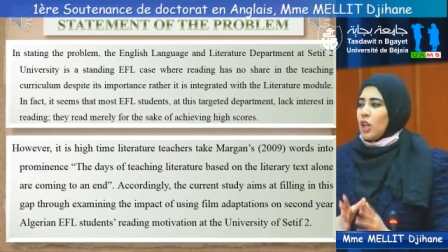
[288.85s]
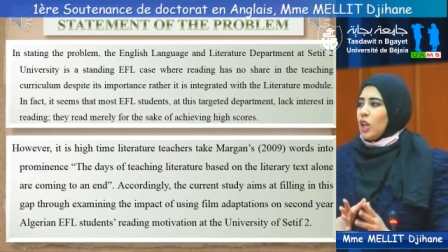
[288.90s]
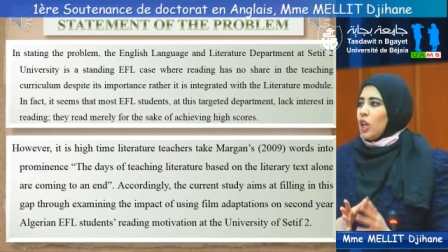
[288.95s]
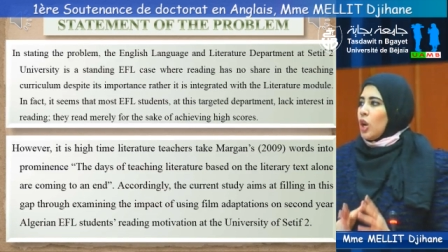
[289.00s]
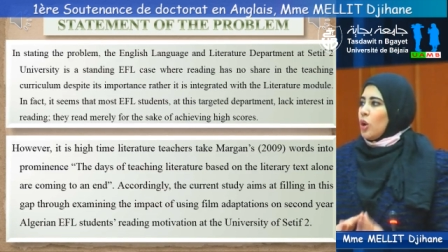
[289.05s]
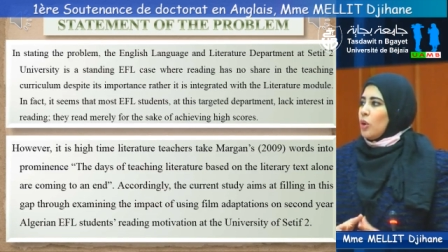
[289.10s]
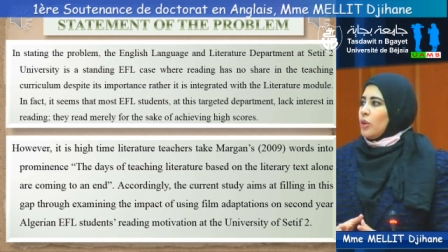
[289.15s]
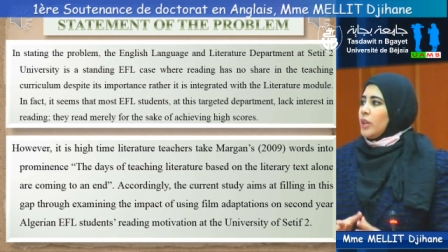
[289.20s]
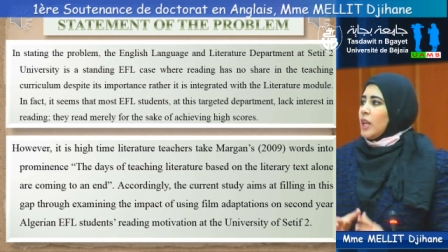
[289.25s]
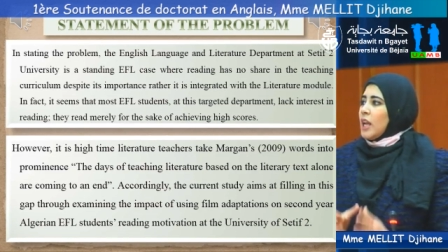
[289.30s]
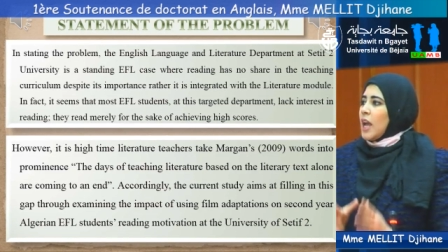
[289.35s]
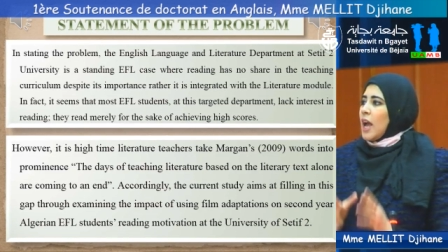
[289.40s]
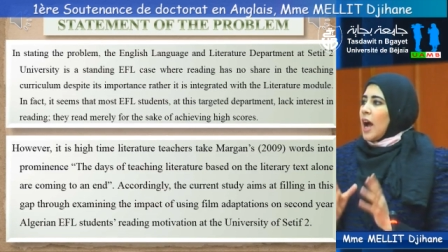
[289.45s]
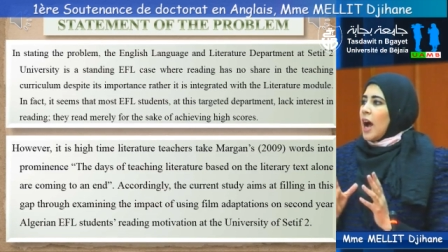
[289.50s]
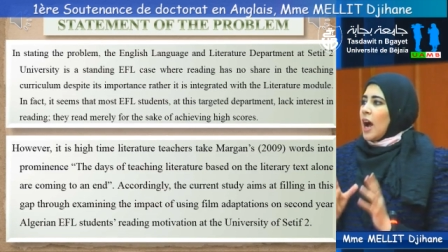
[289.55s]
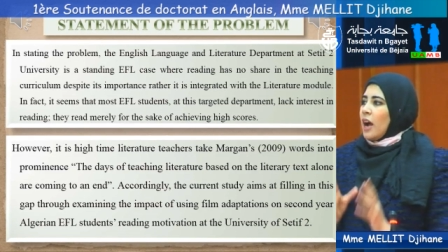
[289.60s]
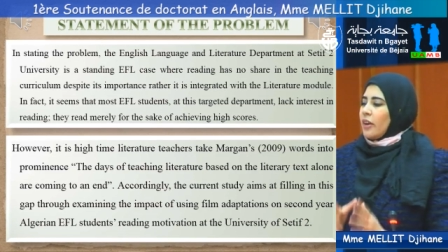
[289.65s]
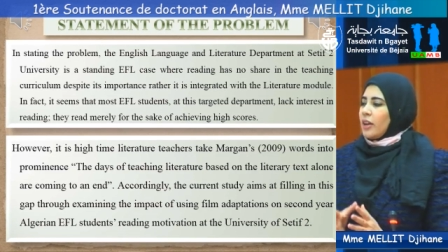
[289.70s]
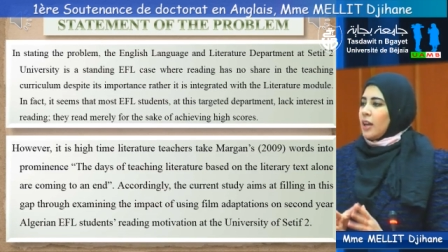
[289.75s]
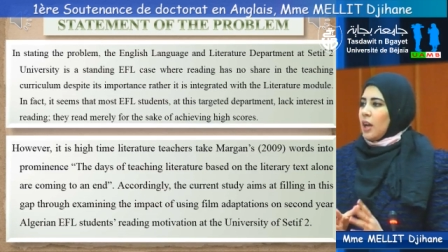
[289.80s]
alone
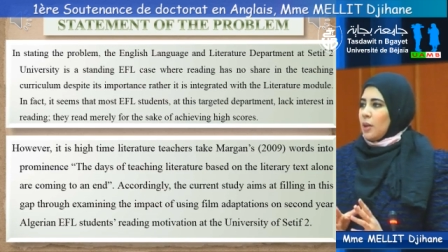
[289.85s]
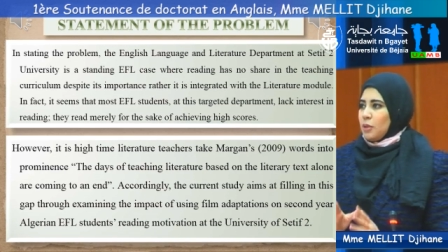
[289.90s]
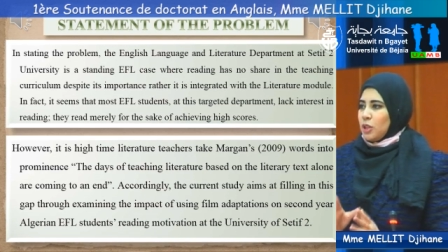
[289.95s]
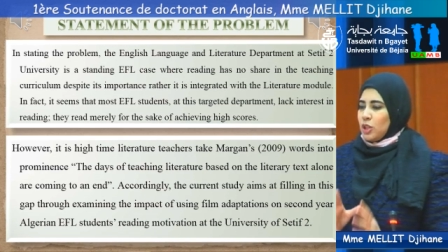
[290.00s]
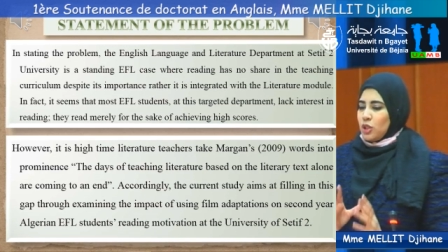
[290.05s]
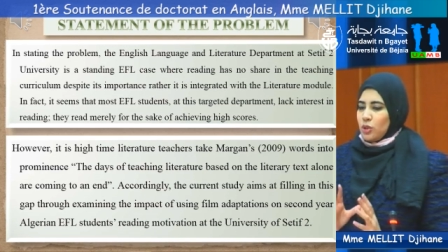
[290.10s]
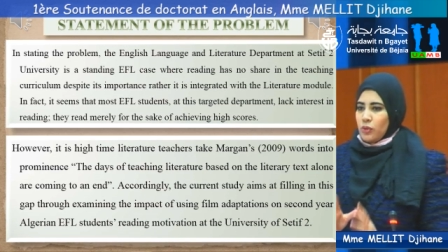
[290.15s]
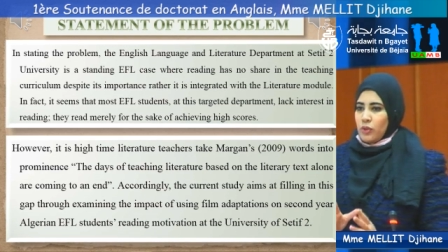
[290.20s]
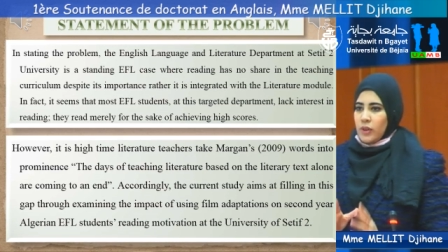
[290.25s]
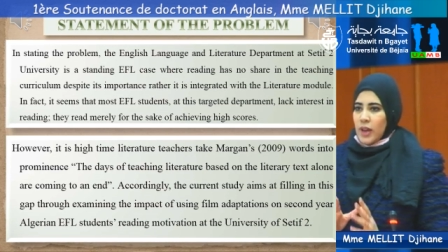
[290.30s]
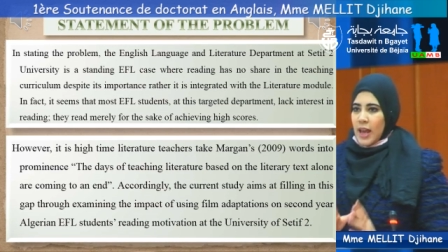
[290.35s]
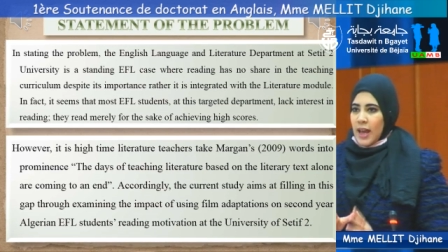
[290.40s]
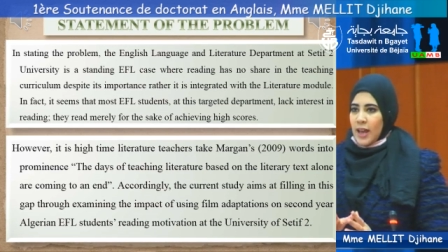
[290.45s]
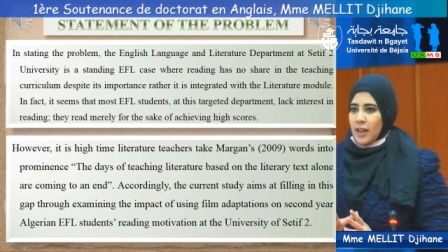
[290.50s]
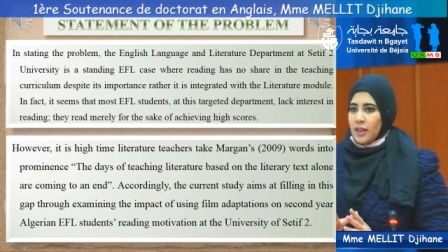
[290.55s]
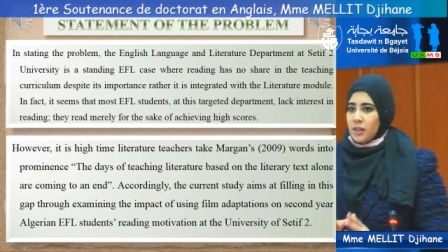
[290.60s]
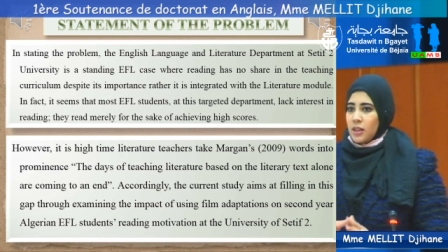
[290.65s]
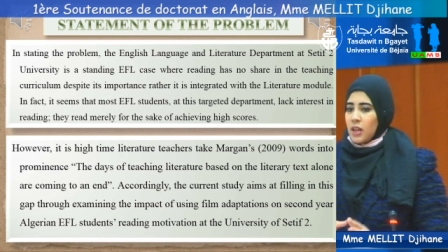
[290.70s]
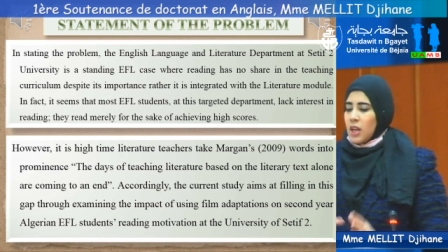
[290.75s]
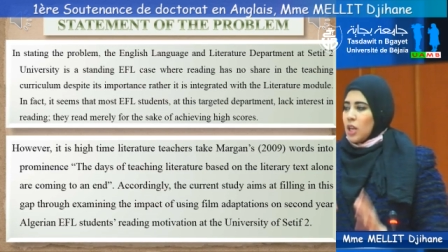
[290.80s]
are coming to an
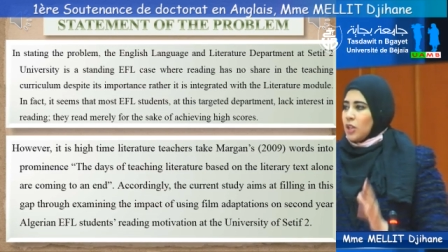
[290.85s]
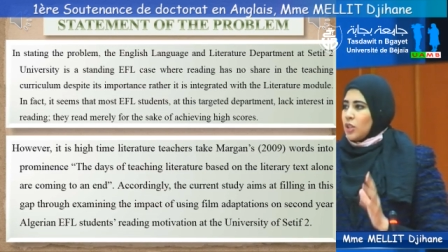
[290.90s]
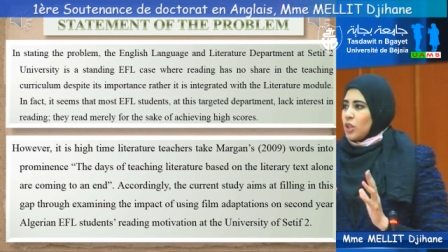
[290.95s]
end.